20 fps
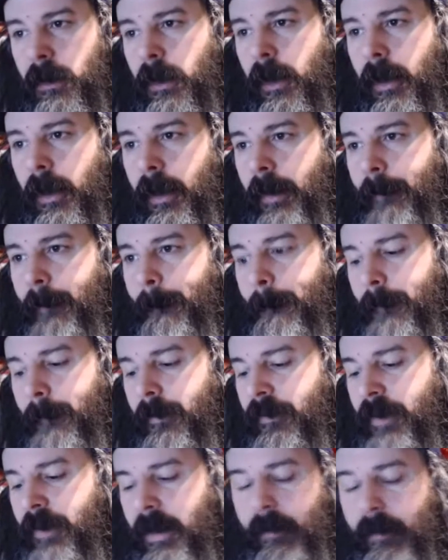
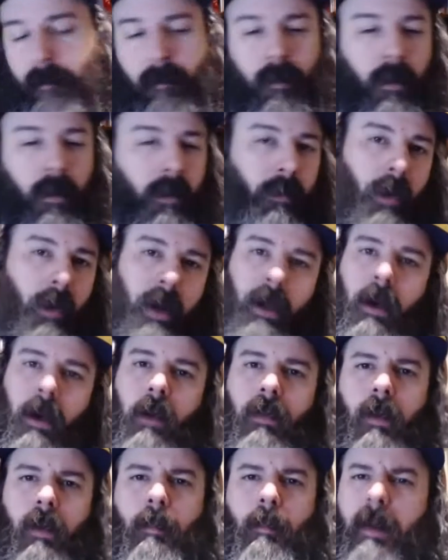They were running all
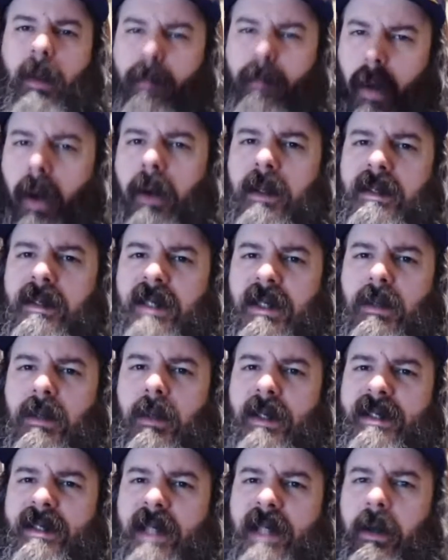their big parties they do
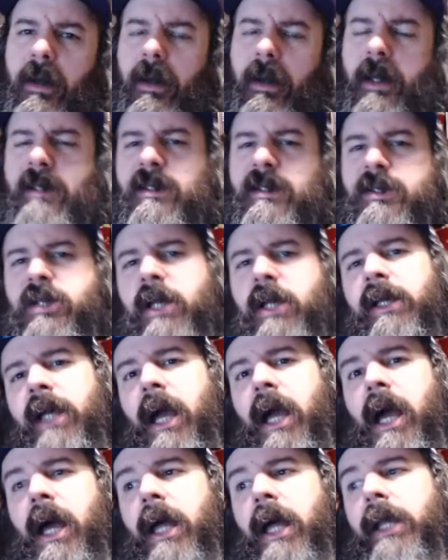on Saturday nights at Gen
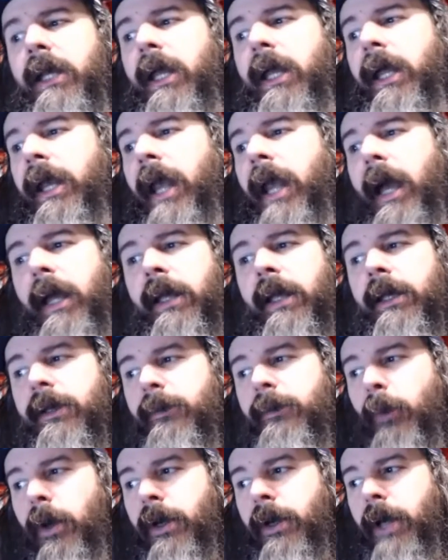Con, and I had
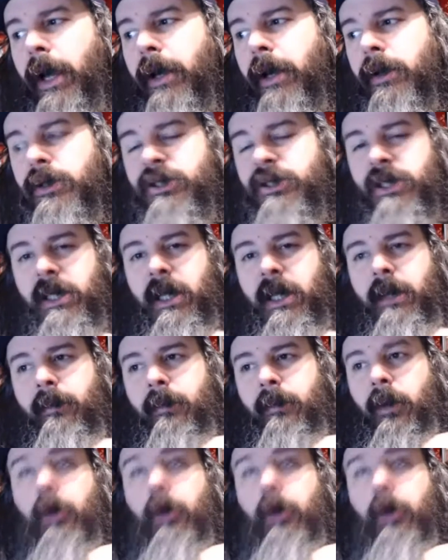won Iron GM. Or